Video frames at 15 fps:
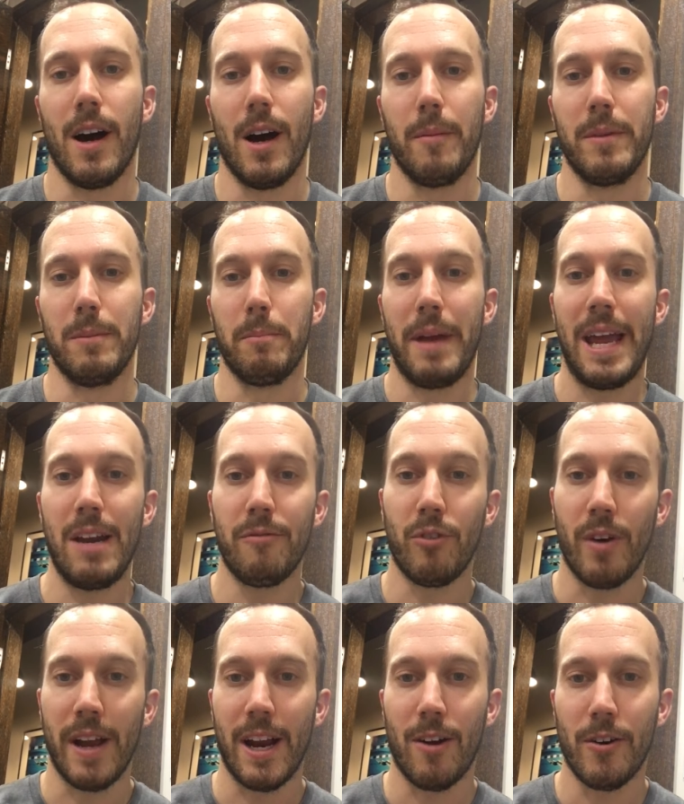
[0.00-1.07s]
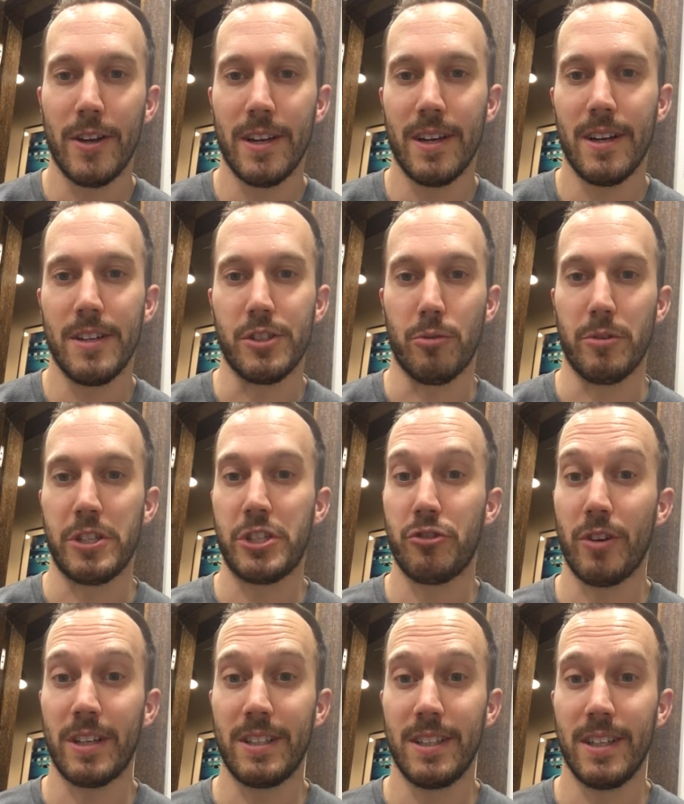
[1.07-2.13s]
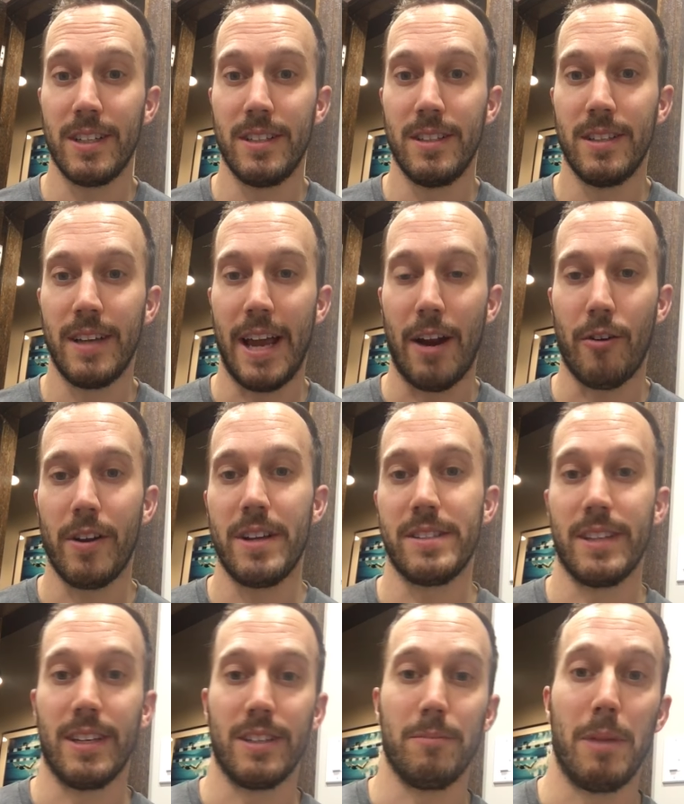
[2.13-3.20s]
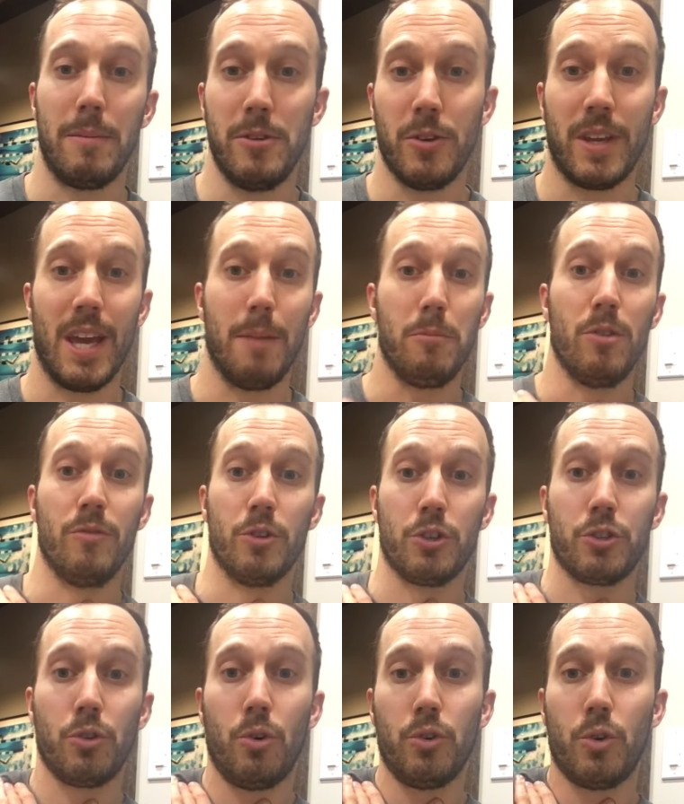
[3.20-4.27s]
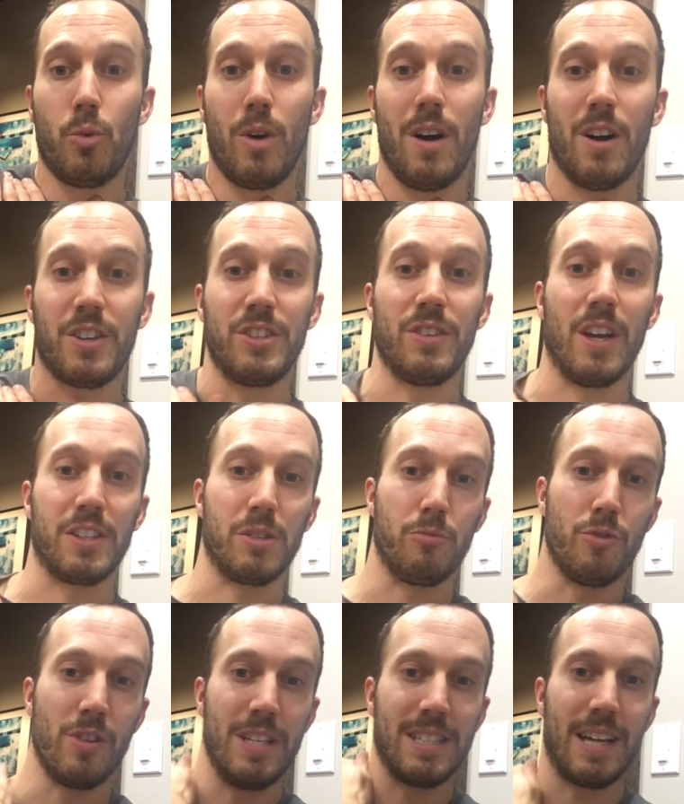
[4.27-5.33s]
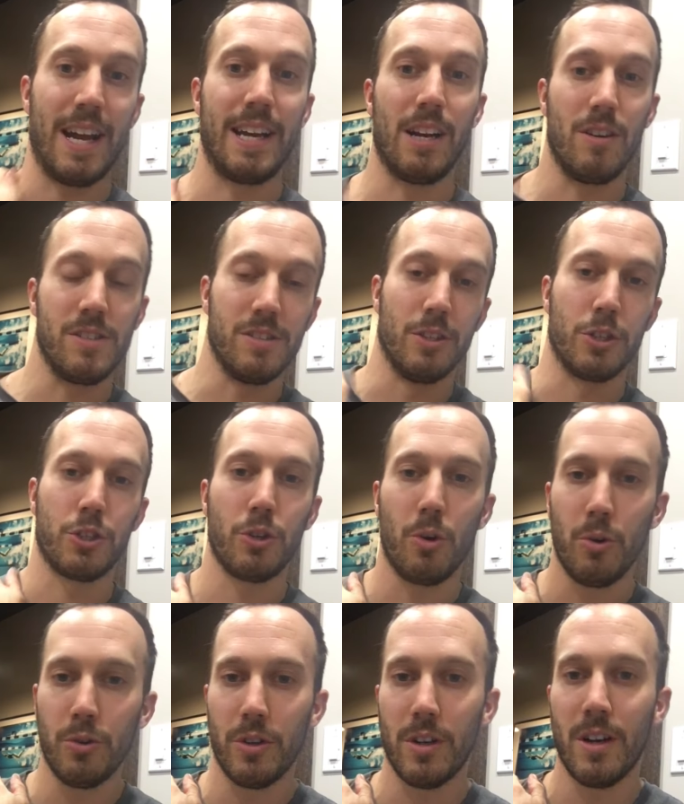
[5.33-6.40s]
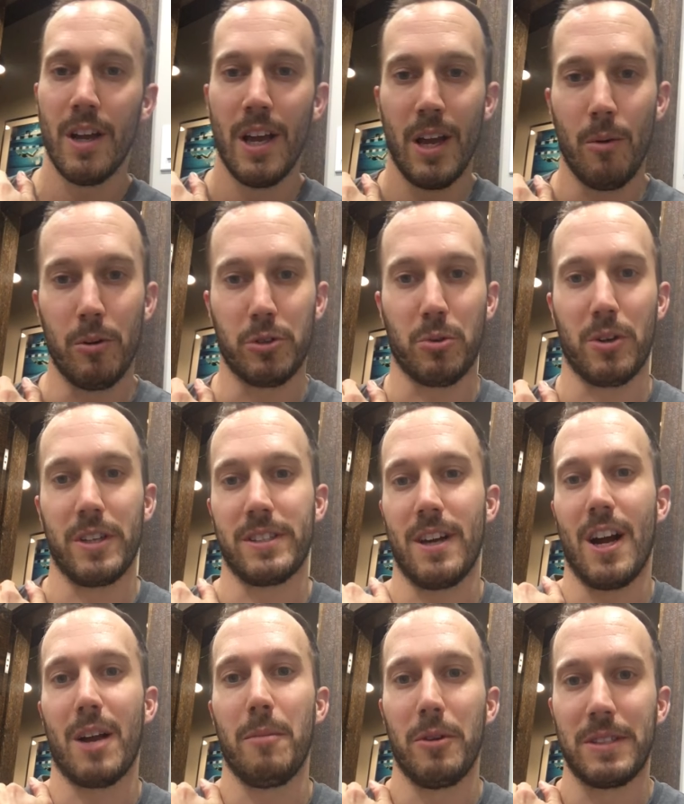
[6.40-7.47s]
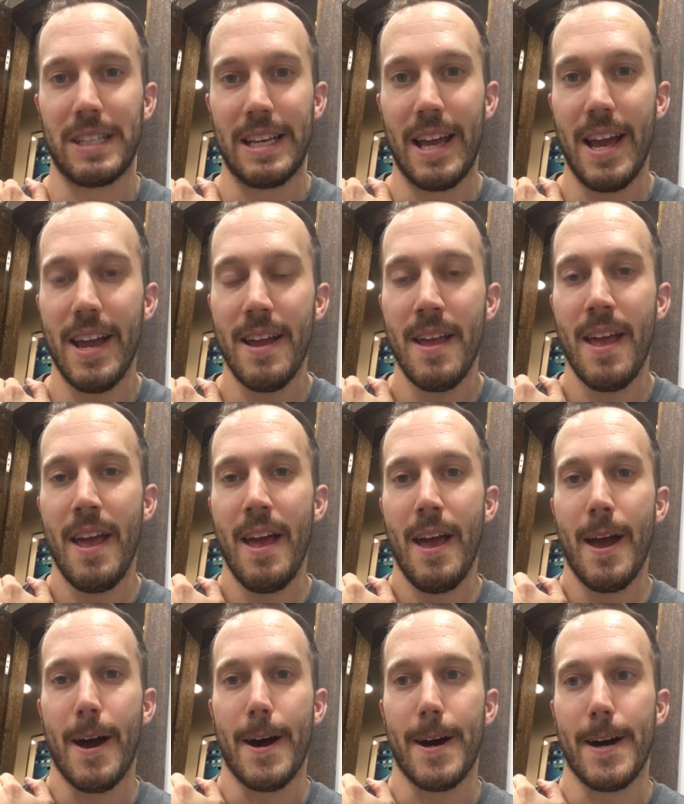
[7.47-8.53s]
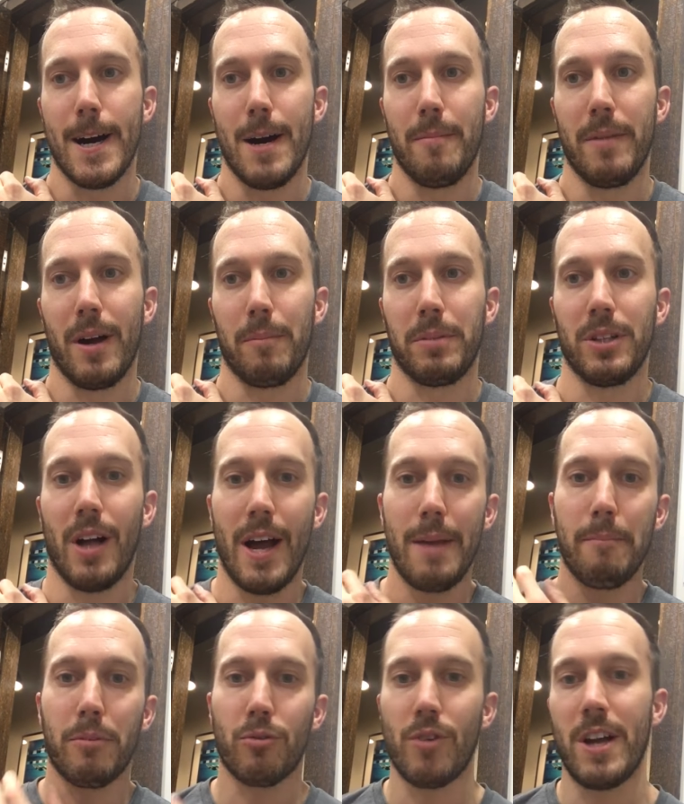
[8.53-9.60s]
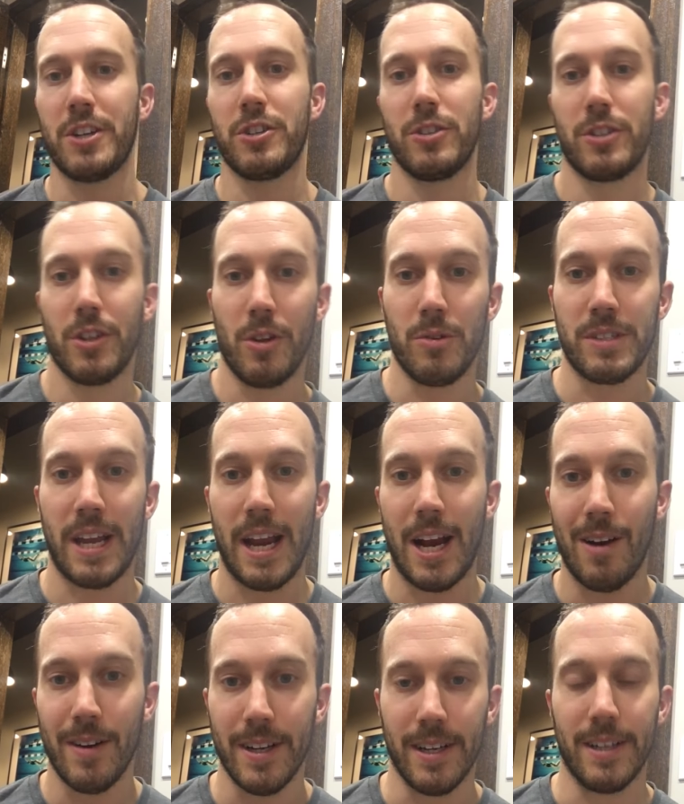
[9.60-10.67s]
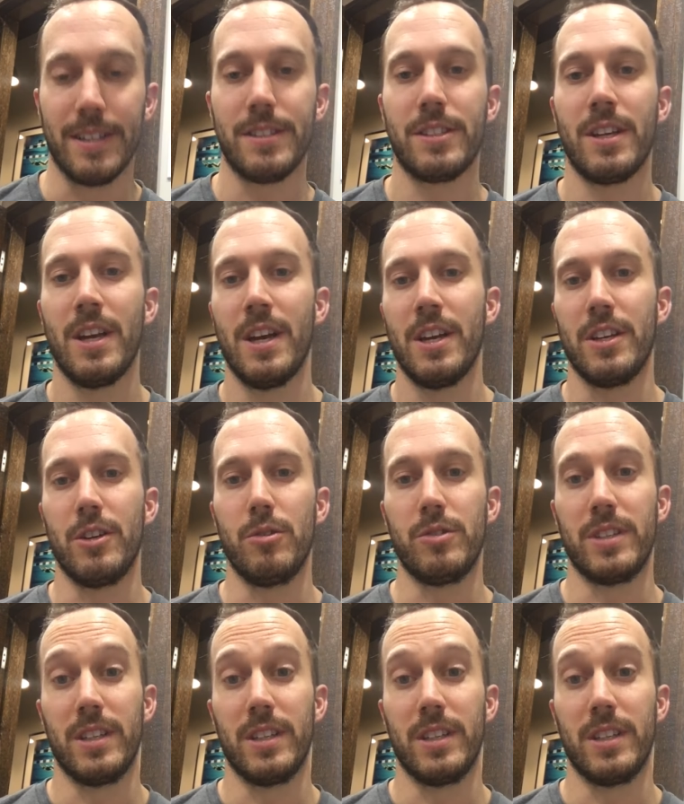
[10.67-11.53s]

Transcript: in painful areas or restricted areas that maybe you can't move your shoulder well because you got some really tight areas in the shoulder, which we're going to talk about today. Applying pressure to those areas you